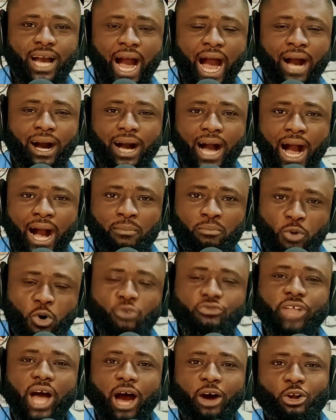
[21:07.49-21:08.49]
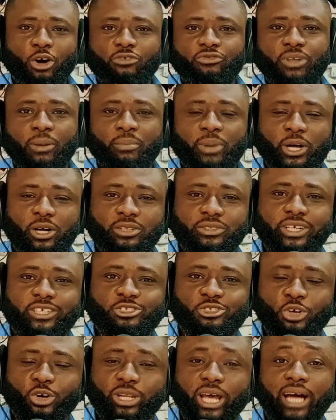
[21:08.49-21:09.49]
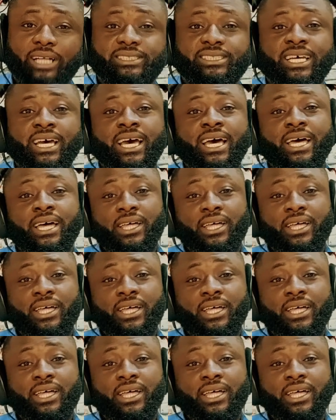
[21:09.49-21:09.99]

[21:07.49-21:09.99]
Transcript: are moved out of the building so that